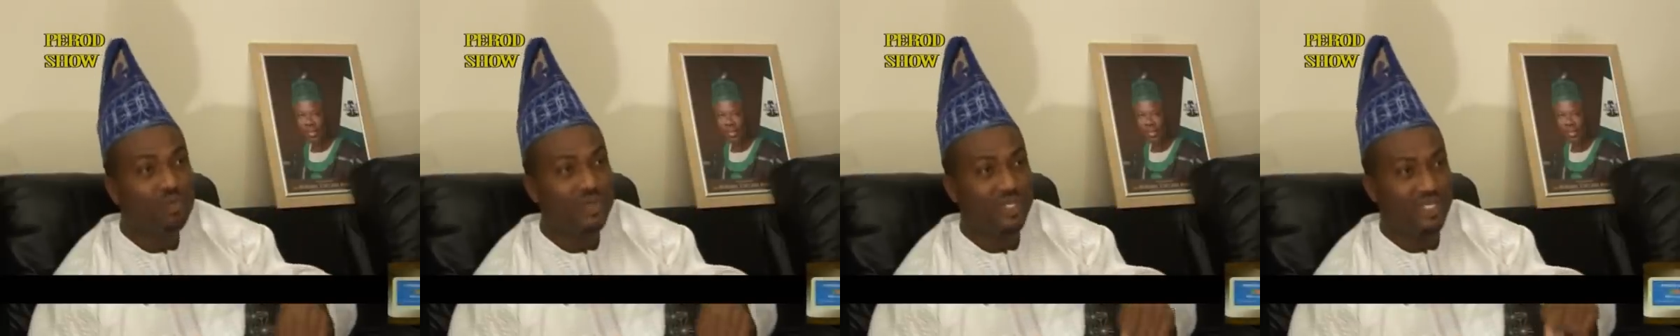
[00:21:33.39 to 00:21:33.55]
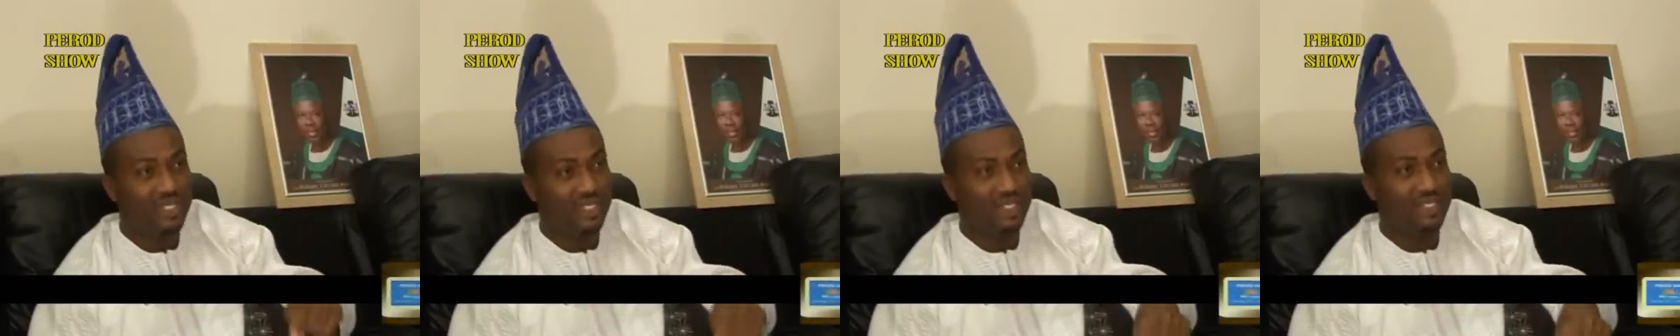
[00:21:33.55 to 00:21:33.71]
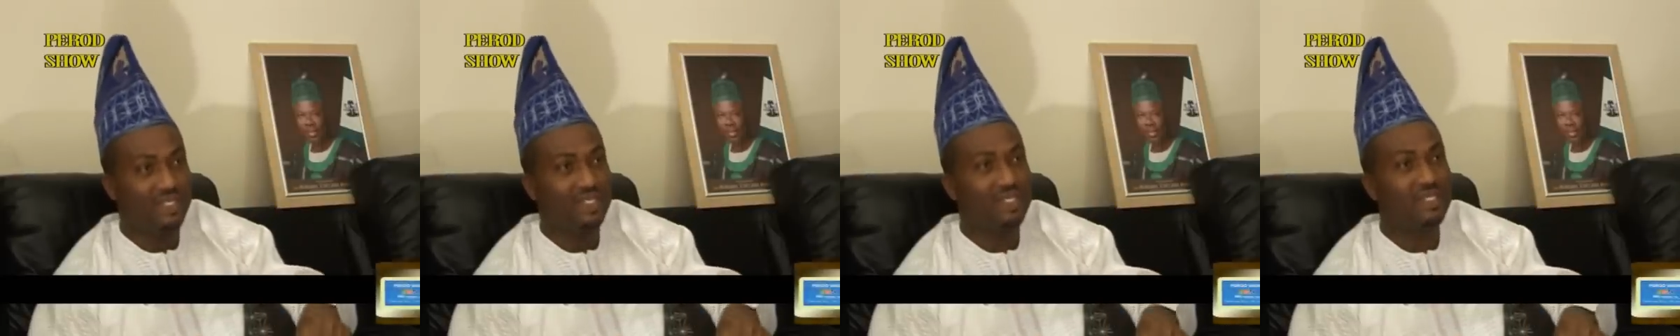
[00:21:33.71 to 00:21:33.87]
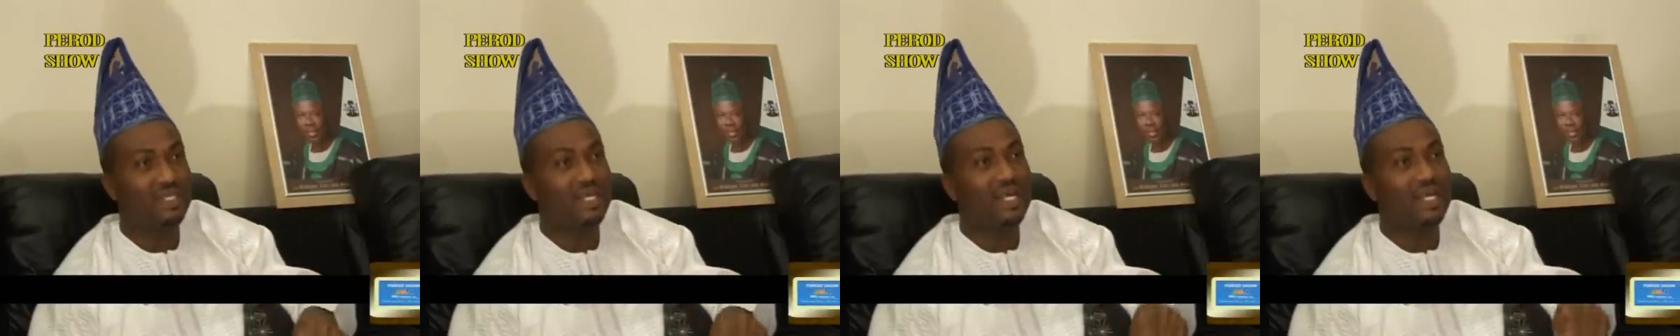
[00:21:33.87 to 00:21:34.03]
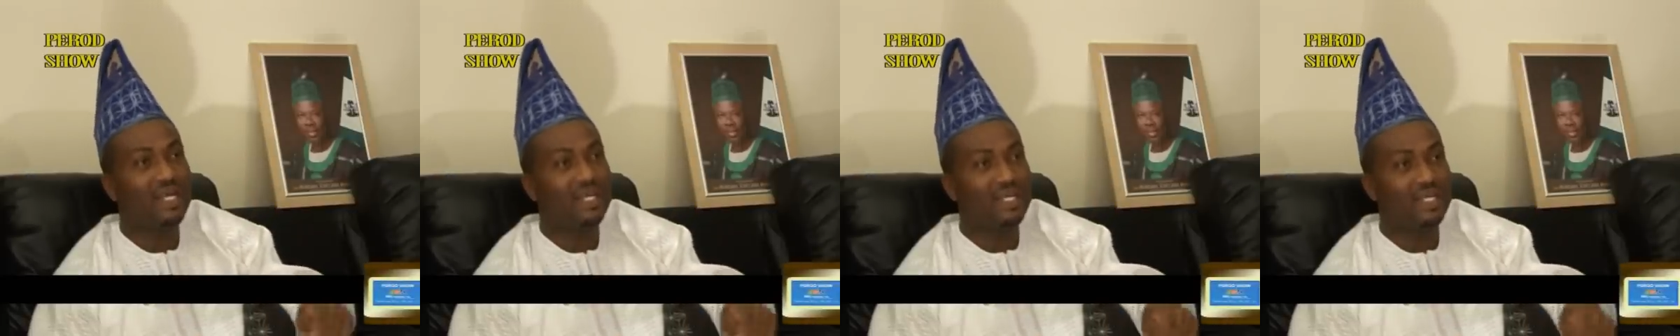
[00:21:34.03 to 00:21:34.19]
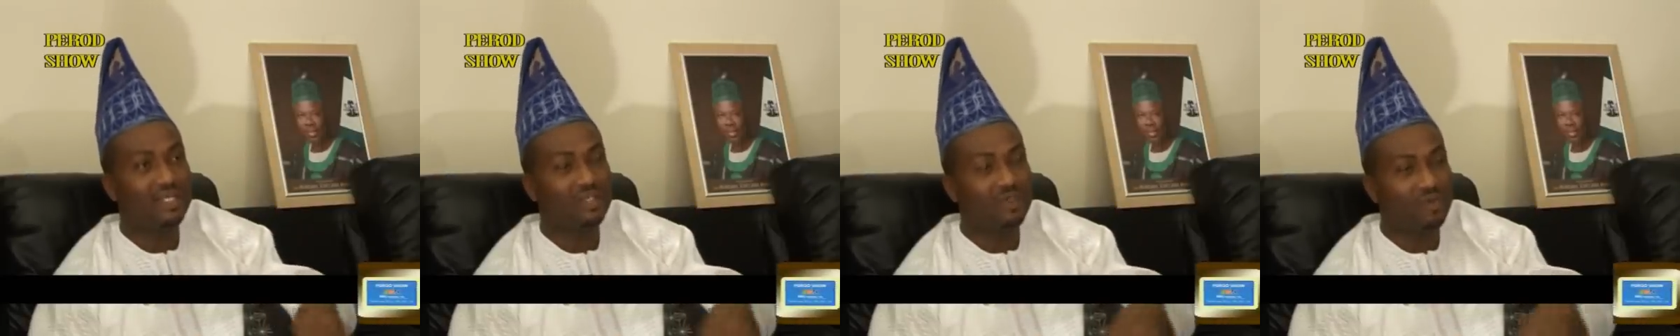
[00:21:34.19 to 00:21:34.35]
with this
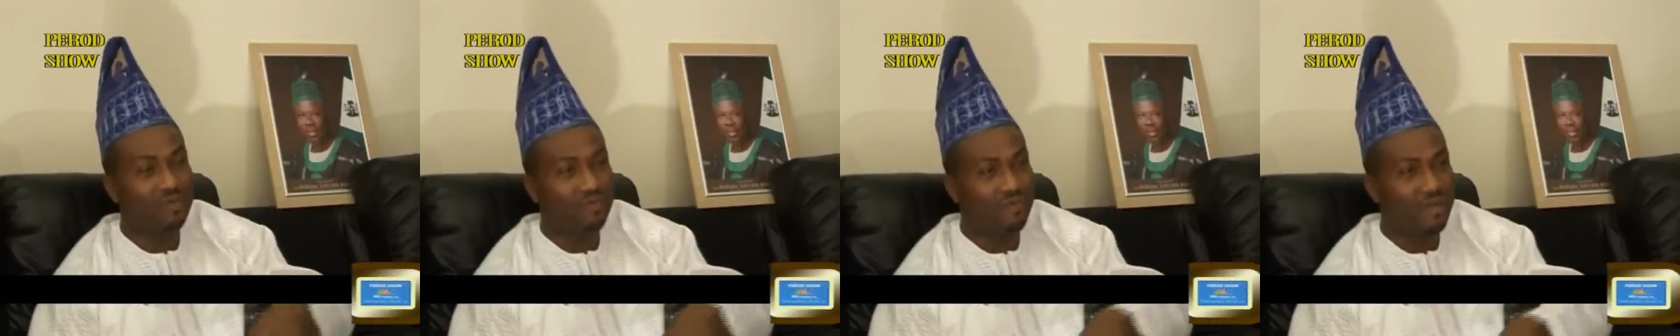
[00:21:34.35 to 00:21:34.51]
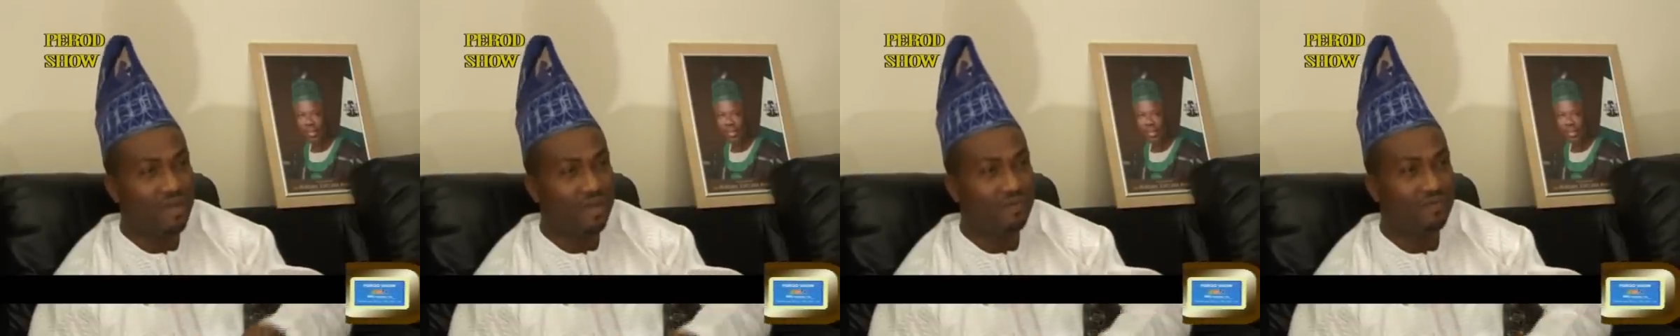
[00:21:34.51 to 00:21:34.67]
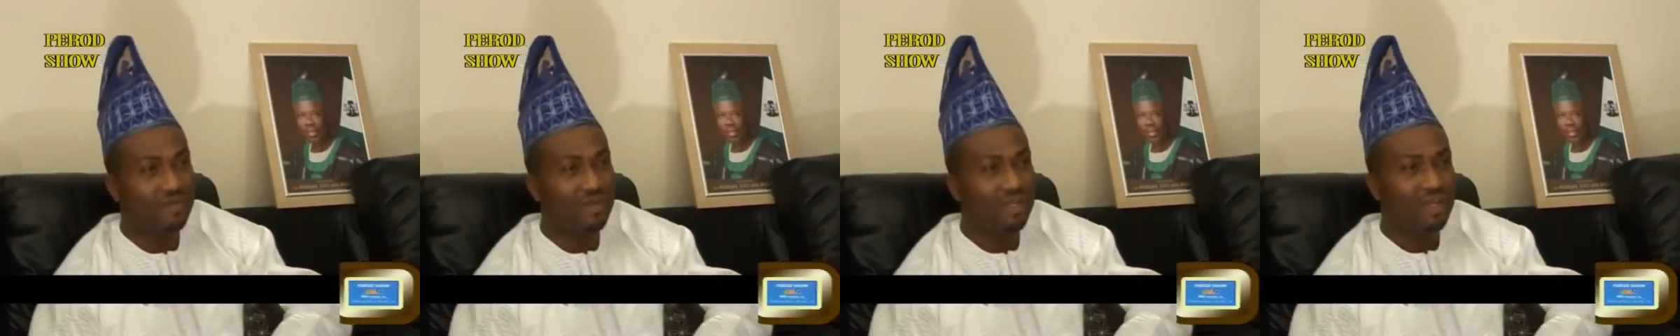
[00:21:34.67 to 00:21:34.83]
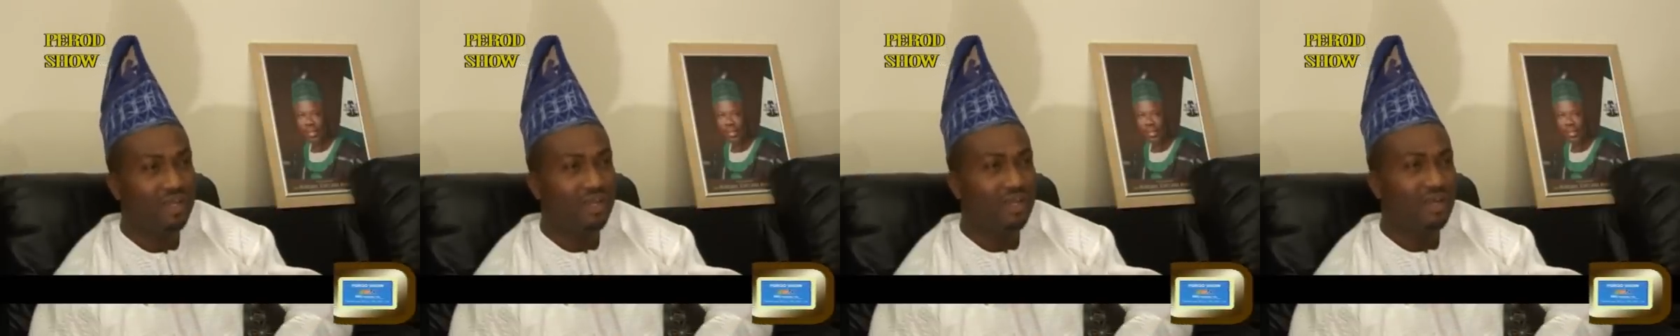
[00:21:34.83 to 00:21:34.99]
and they survived.